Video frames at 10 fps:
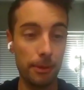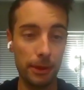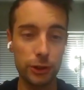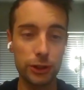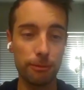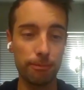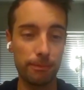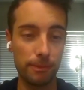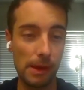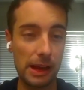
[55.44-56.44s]
mean, there's some,
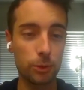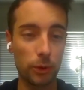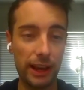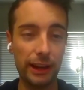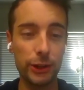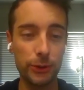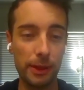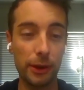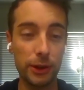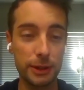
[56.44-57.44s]
as we'll get into it,
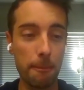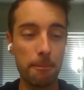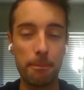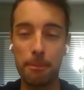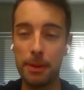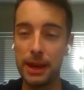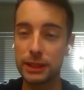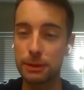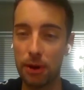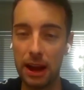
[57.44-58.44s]
there's some big
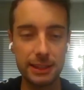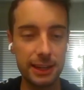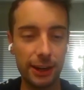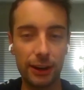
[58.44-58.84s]
spreads here,